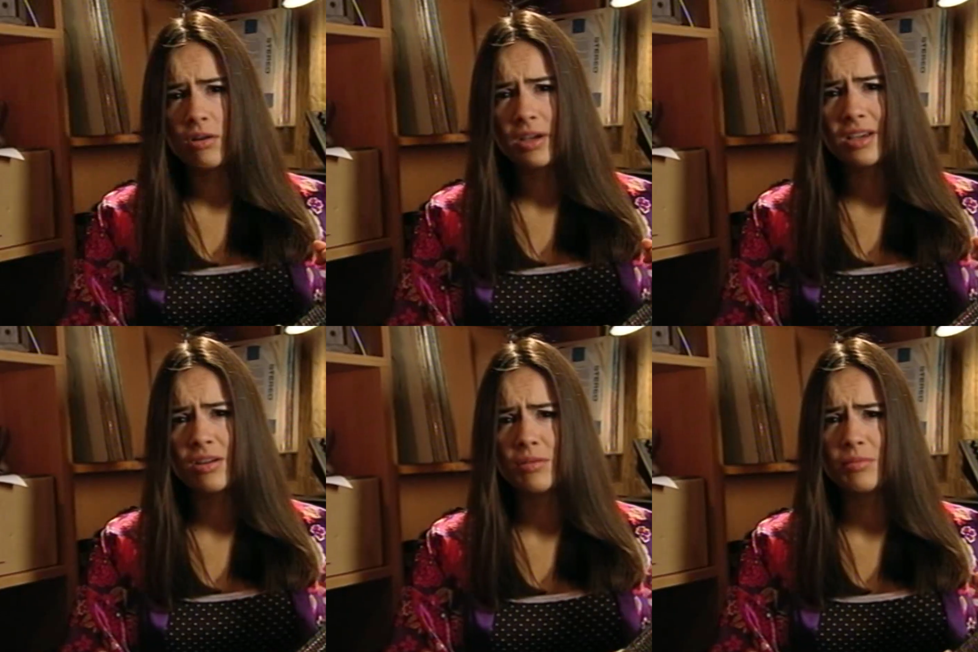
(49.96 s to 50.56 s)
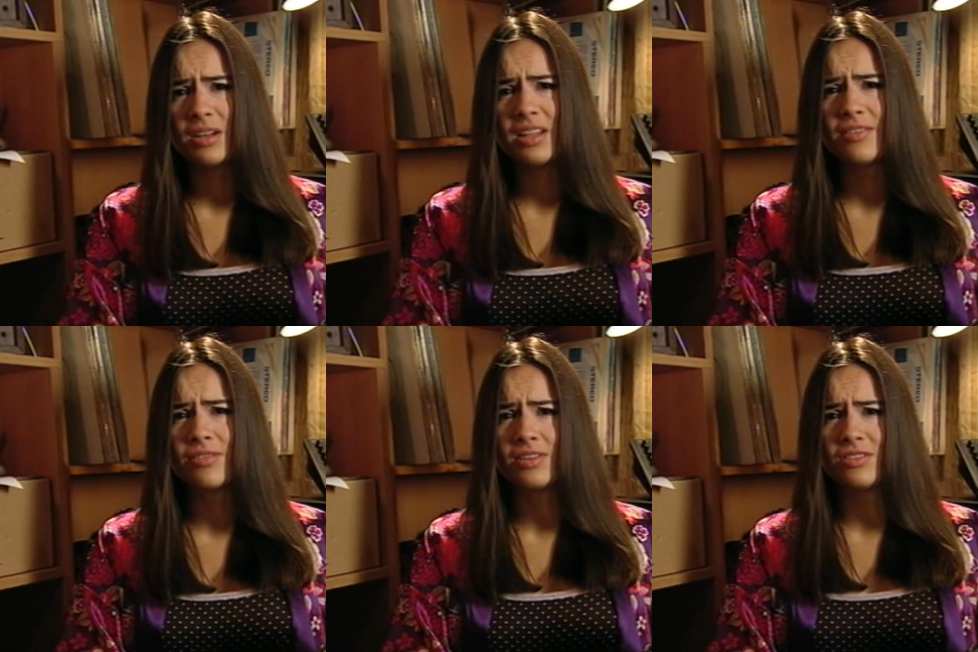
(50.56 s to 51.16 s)
Oh, I can't
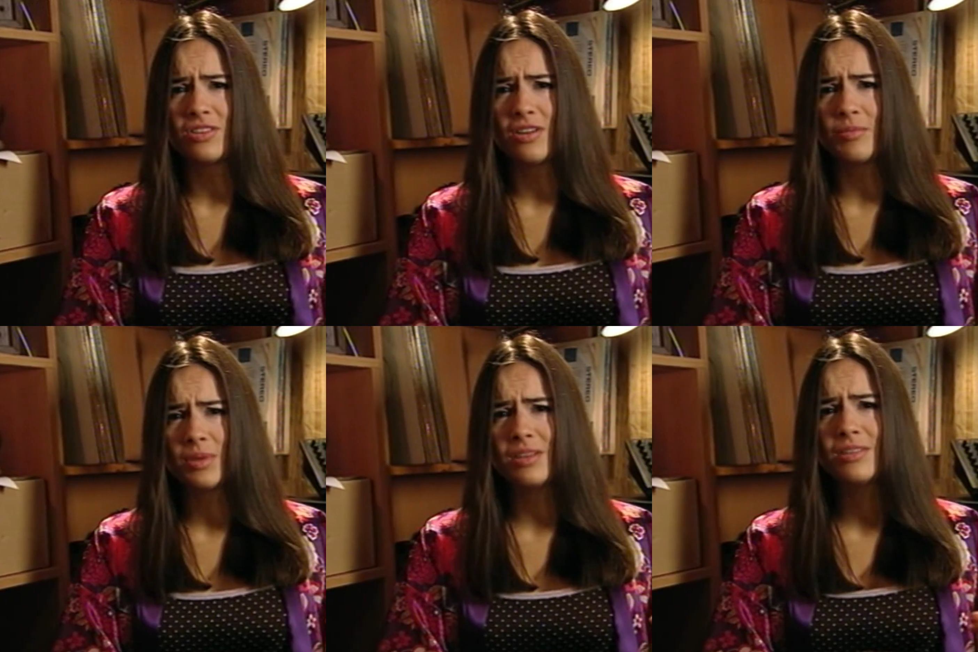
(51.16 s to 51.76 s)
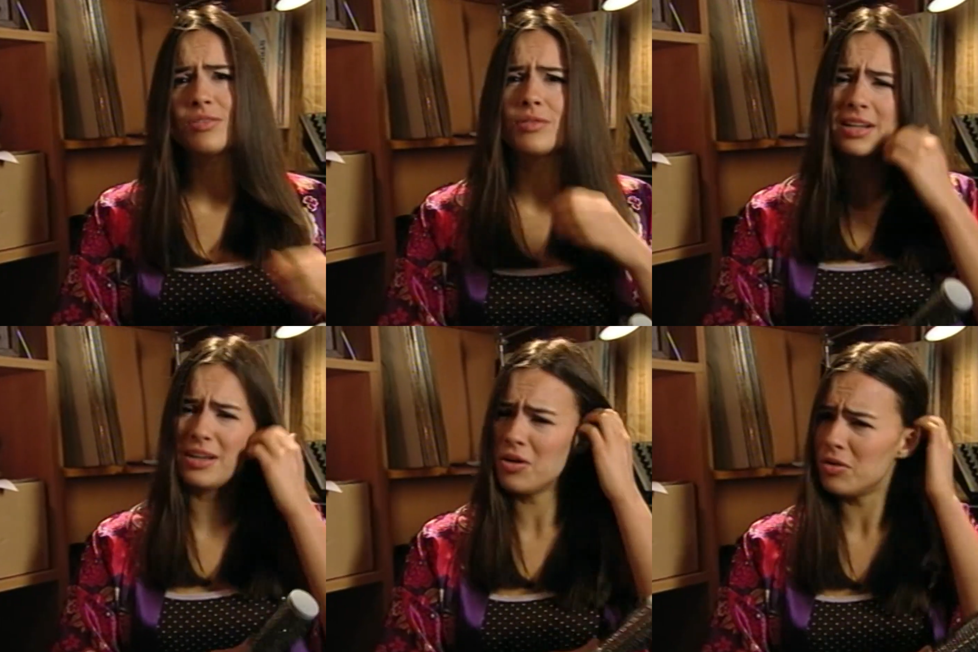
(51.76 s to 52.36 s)
believe this, Jeremy. This is really